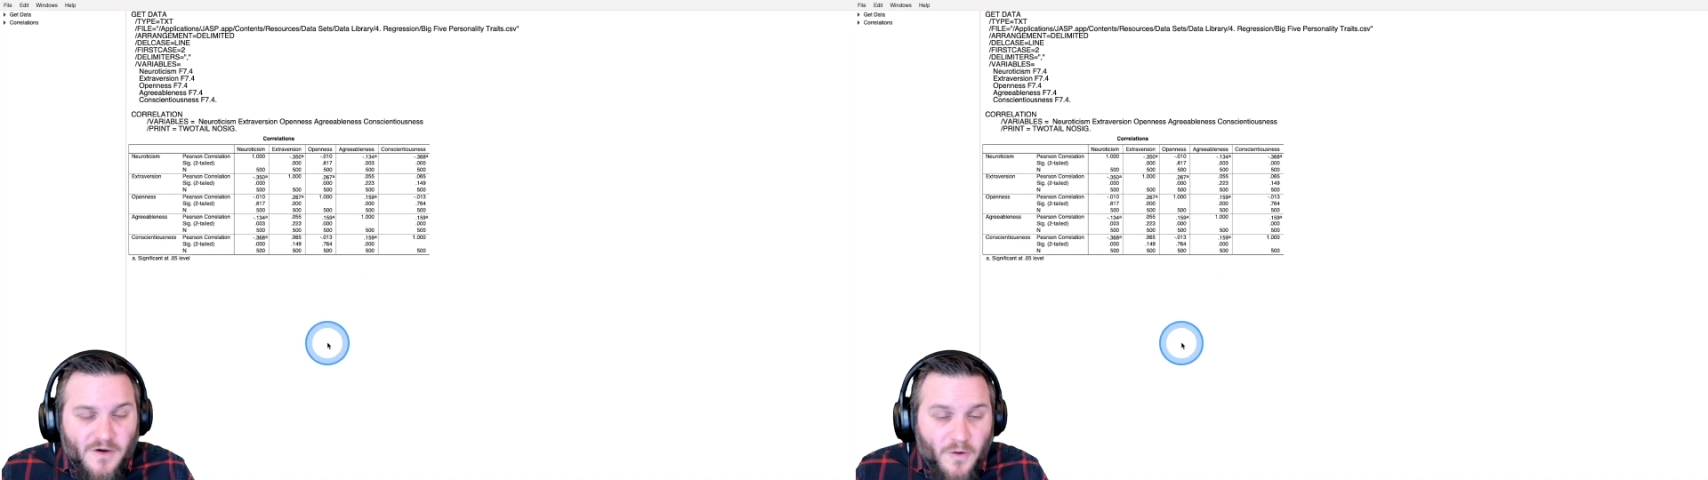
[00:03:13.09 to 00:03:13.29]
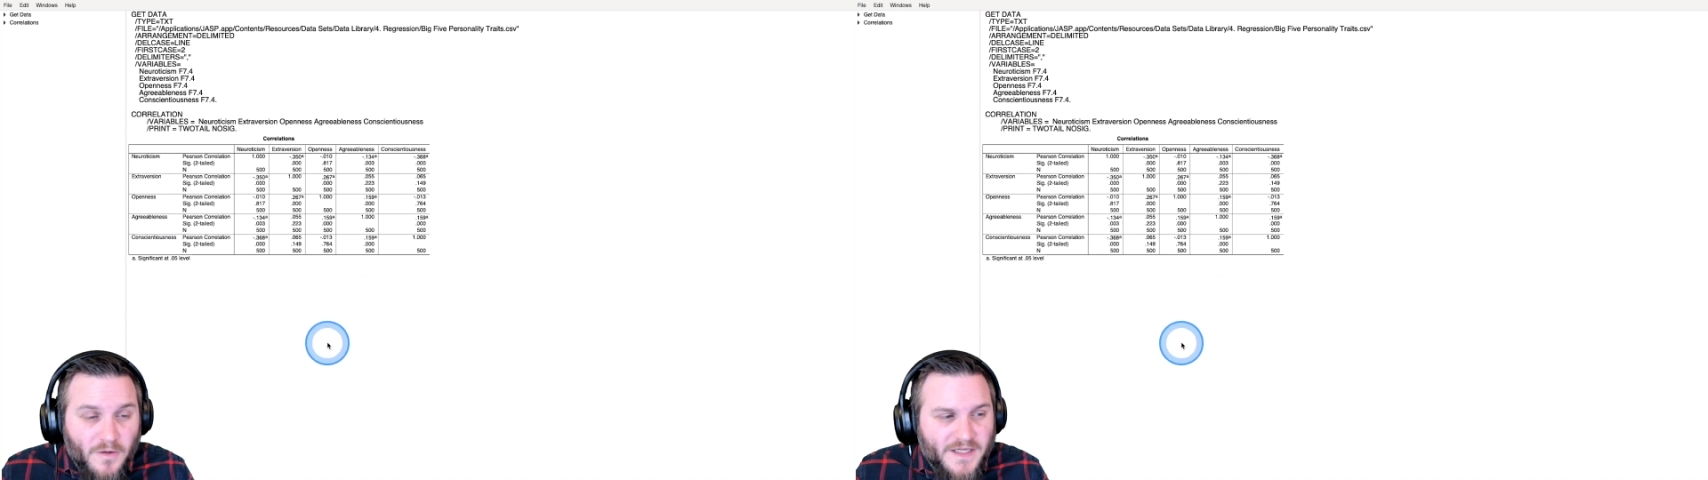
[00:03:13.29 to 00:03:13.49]

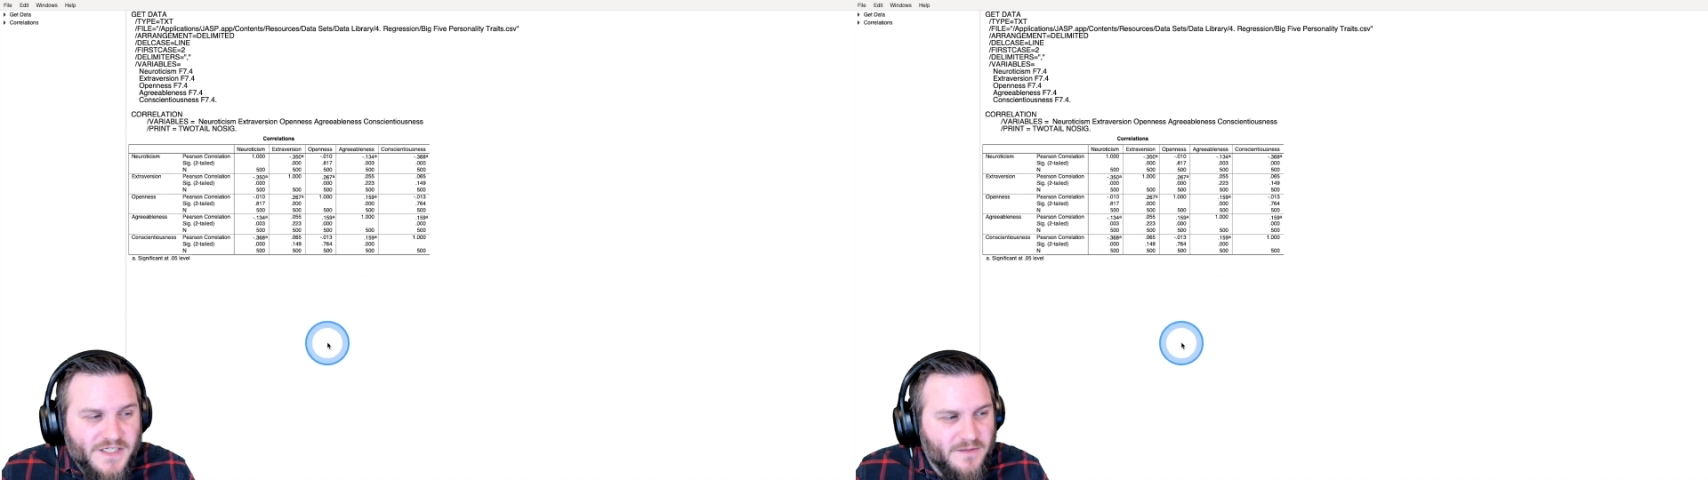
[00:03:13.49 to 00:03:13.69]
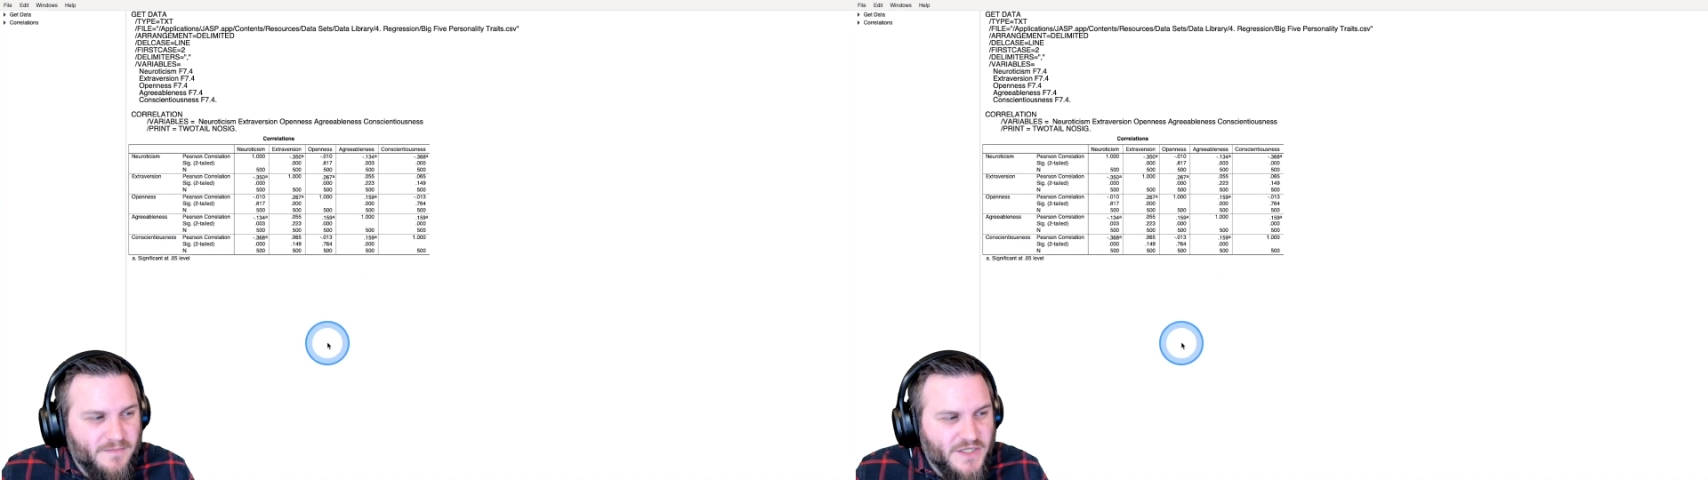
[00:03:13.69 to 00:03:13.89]

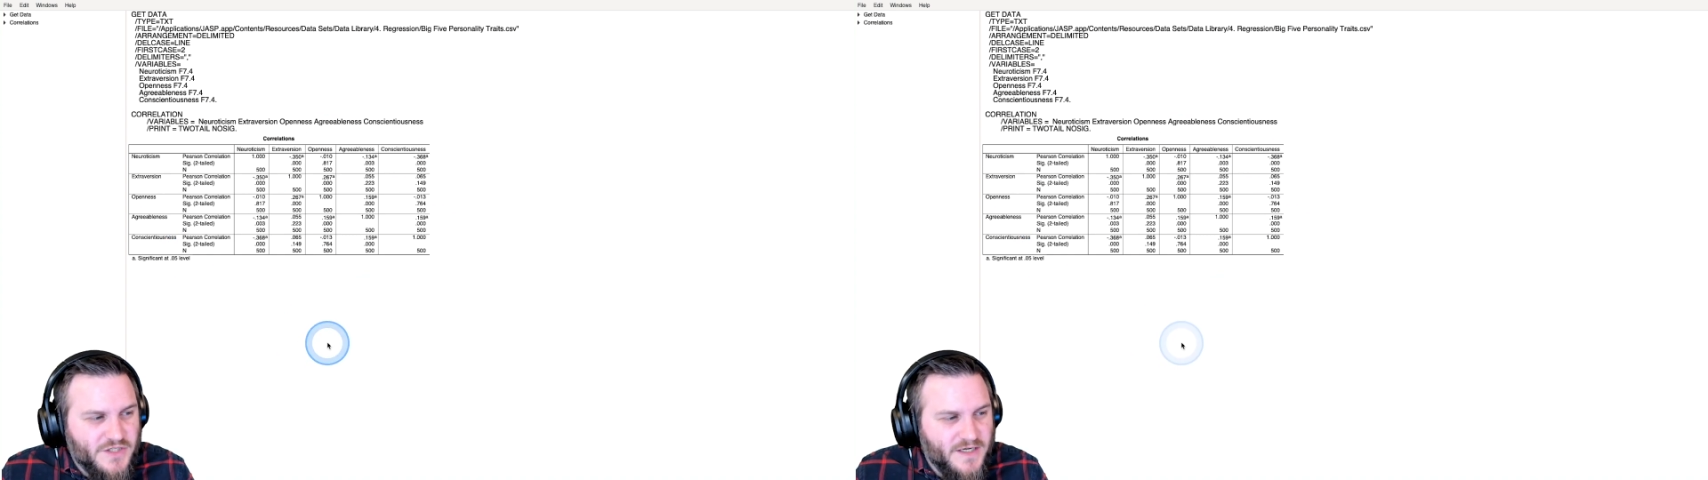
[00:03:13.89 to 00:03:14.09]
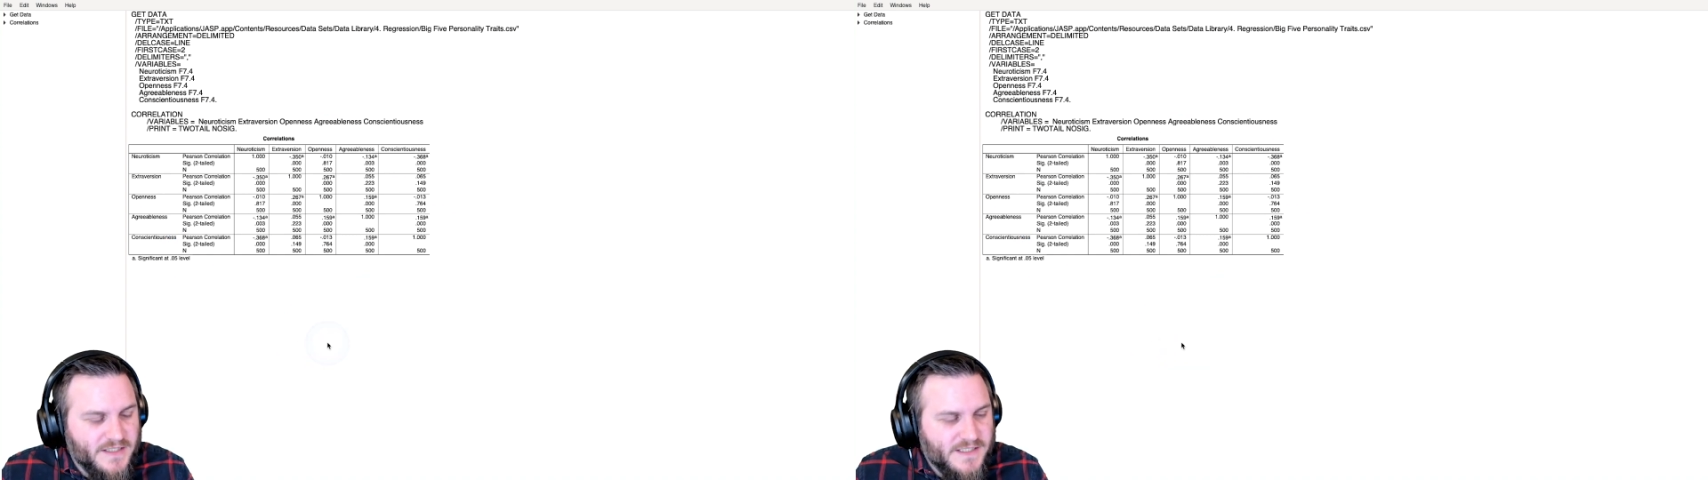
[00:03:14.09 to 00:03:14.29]
correlation
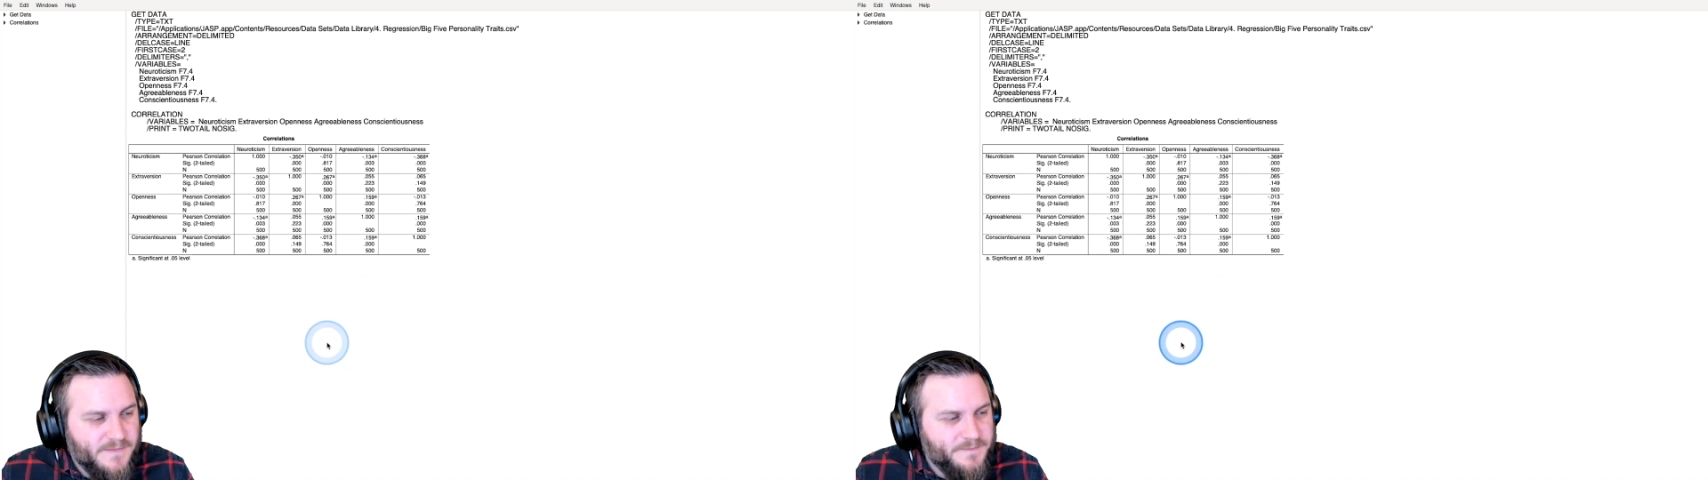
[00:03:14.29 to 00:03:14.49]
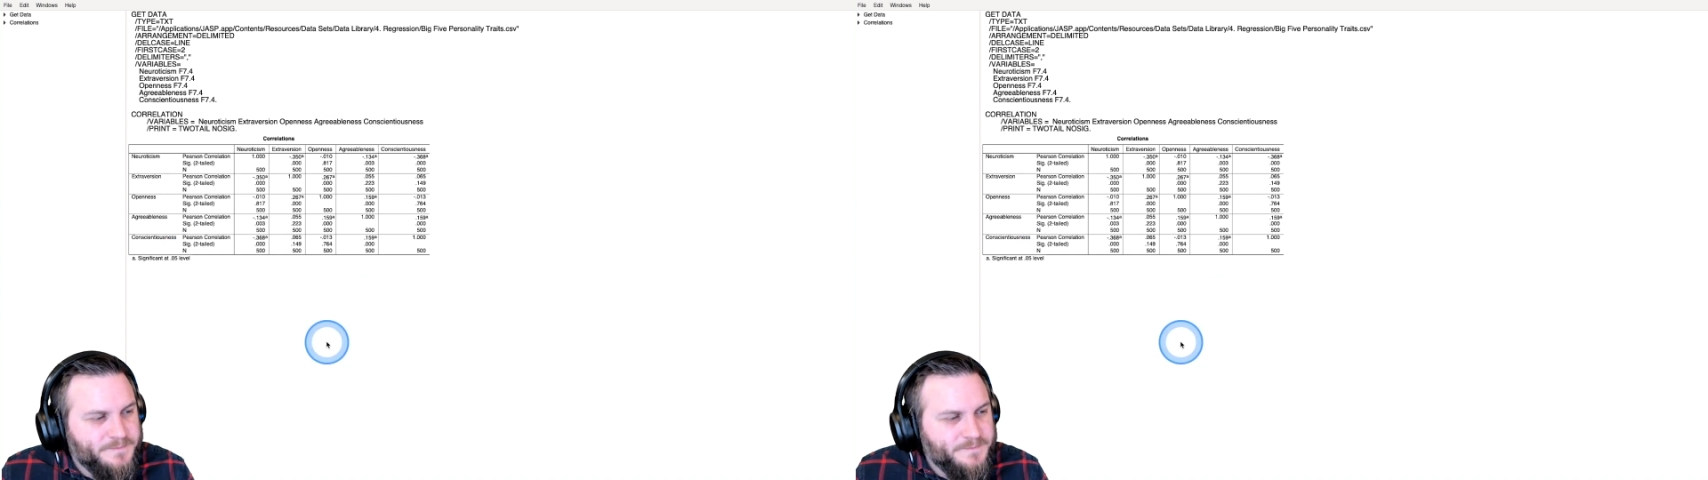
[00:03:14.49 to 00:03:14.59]
matrix.